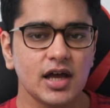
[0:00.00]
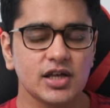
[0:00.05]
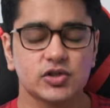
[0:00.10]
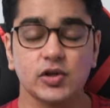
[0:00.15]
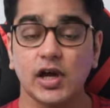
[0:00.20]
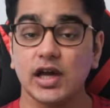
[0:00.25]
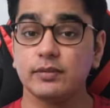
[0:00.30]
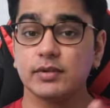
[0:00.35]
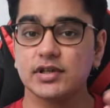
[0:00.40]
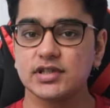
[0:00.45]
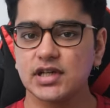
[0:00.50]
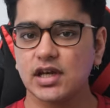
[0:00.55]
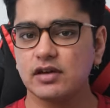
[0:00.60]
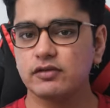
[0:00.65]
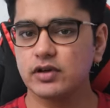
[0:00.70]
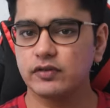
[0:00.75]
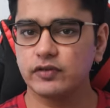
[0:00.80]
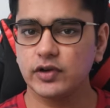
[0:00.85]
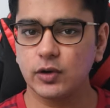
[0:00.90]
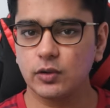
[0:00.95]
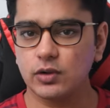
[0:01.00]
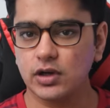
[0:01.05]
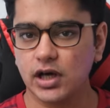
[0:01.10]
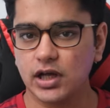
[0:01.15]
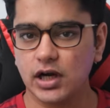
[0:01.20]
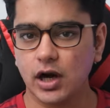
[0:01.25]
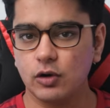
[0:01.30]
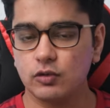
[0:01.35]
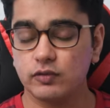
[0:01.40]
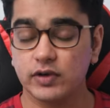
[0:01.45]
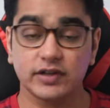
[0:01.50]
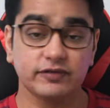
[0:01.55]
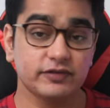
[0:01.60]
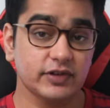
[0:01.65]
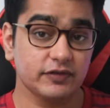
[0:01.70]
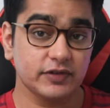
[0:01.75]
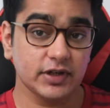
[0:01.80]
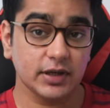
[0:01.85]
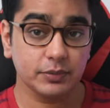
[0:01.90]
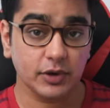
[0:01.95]
So I must have reviewed around
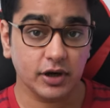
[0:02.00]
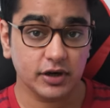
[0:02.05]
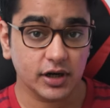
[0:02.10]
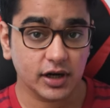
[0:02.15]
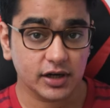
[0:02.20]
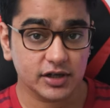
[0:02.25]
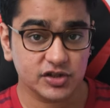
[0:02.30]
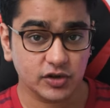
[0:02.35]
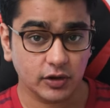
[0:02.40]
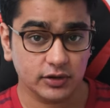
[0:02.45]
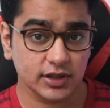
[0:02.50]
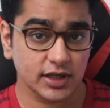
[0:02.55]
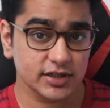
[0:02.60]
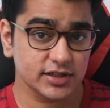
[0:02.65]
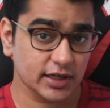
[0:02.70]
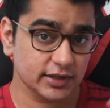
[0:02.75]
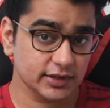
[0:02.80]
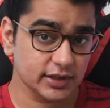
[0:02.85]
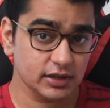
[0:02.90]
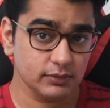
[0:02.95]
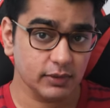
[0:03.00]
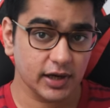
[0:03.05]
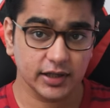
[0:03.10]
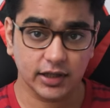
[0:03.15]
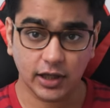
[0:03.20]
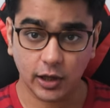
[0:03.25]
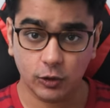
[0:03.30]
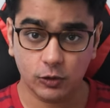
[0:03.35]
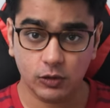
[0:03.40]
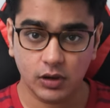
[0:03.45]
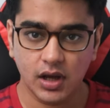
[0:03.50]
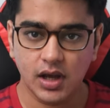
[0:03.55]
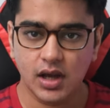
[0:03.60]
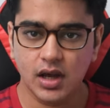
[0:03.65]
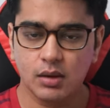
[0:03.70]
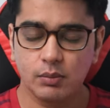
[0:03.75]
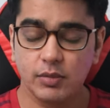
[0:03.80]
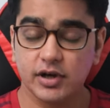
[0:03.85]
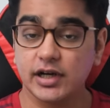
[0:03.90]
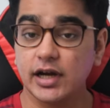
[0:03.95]
150 products on the channel by now,
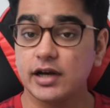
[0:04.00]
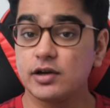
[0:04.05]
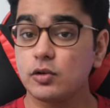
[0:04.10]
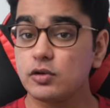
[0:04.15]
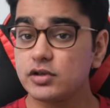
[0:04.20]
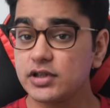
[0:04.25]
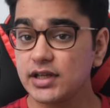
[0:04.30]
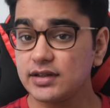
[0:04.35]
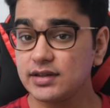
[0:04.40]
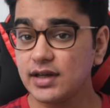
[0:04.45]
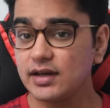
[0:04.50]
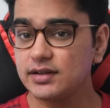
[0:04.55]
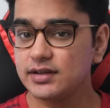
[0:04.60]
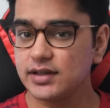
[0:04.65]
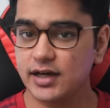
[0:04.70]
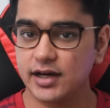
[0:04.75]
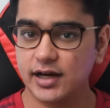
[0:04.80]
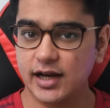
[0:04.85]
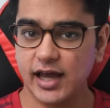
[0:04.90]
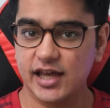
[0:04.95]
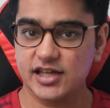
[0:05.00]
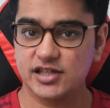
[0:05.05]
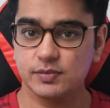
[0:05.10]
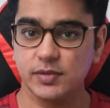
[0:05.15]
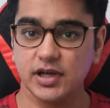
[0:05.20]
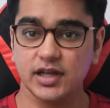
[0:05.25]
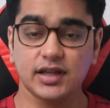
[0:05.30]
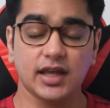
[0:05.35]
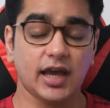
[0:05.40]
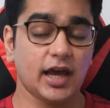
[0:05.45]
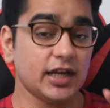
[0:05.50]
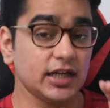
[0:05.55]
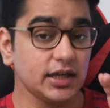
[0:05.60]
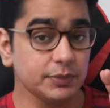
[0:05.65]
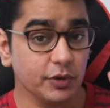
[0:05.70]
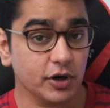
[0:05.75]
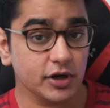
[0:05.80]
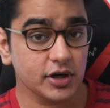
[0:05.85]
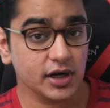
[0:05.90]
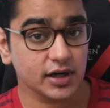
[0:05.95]
but I don't think that there has been
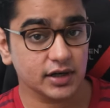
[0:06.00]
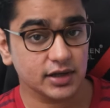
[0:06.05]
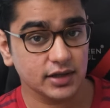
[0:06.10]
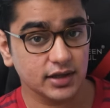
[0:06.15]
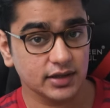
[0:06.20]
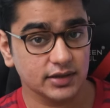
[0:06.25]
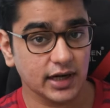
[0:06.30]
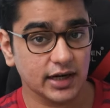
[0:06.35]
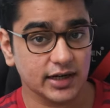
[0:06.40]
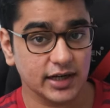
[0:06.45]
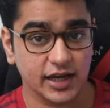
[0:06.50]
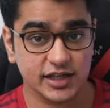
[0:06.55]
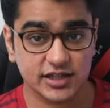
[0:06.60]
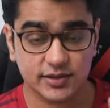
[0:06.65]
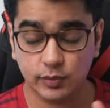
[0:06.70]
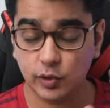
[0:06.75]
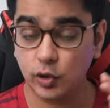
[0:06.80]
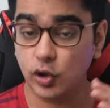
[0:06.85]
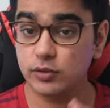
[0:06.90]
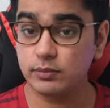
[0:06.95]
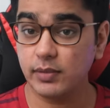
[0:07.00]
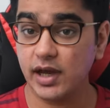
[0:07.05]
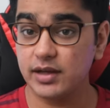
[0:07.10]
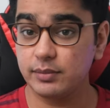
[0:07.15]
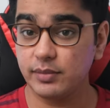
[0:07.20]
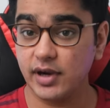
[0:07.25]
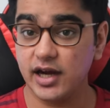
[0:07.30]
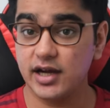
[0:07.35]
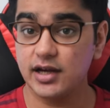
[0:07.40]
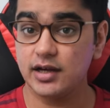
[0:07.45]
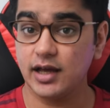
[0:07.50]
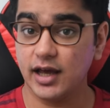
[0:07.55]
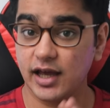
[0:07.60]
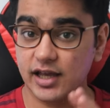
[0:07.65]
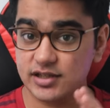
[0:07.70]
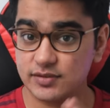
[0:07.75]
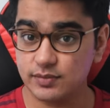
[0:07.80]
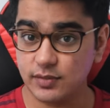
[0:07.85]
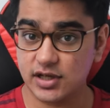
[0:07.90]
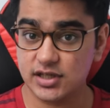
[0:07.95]
any product that has blown my mind
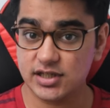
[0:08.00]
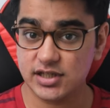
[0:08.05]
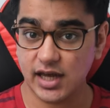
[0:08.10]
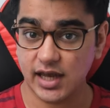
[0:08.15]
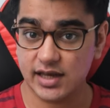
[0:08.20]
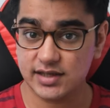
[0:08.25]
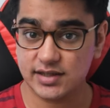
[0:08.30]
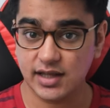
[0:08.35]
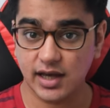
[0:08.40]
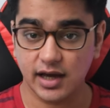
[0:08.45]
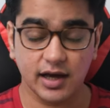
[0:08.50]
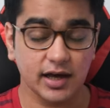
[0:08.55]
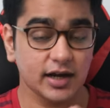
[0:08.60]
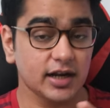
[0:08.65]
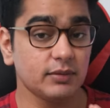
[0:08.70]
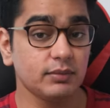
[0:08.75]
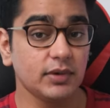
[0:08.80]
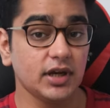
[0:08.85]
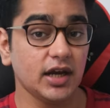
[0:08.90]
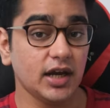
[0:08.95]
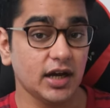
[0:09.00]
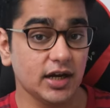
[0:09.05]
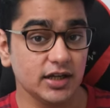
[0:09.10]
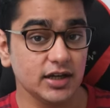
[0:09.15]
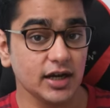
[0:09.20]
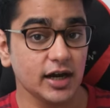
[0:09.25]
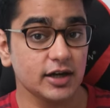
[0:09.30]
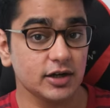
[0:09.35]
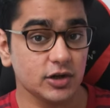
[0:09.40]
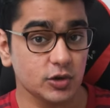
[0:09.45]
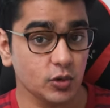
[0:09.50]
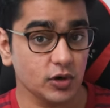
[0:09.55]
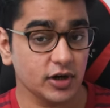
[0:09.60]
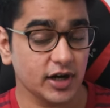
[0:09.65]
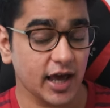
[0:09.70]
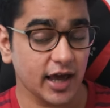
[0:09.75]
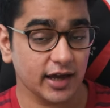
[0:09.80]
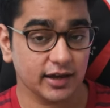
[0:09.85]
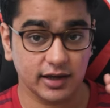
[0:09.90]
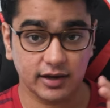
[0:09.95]
as much as the RME ADI2
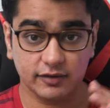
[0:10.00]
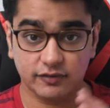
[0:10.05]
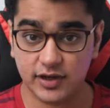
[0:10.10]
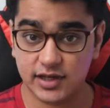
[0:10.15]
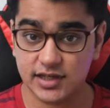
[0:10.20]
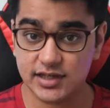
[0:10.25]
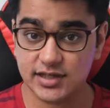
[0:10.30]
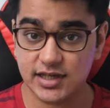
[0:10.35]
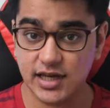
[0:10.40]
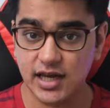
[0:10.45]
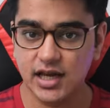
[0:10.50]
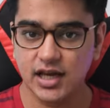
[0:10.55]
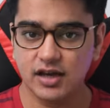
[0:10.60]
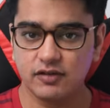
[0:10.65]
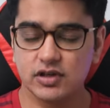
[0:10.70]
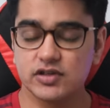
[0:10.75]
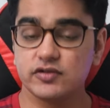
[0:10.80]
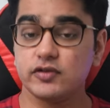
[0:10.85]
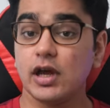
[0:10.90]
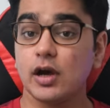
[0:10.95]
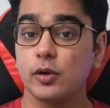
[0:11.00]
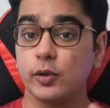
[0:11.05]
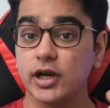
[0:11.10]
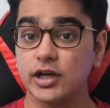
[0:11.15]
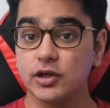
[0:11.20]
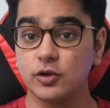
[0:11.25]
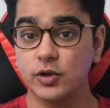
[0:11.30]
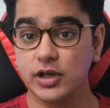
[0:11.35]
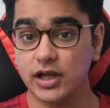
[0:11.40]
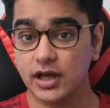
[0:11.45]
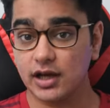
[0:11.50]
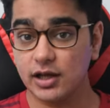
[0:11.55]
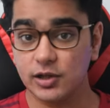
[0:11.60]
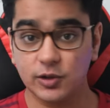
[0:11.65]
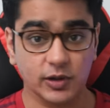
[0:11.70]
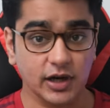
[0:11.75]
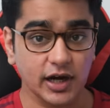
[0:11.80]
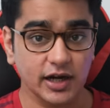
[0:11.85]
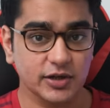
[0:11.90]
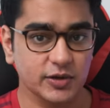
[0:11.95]
DAC FS, which we are going to take a
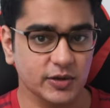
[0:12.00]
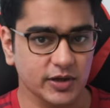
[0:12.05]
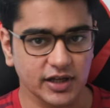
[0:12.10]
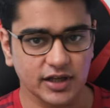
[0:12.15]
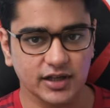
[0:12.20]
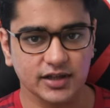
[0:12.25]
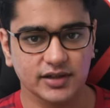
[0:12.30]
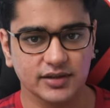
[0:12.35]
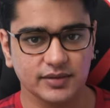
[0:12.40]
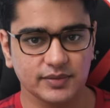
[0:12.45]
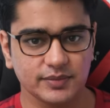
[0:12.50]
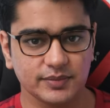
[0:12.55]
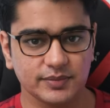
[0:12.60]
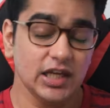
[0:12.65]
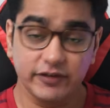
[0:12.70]
look at today.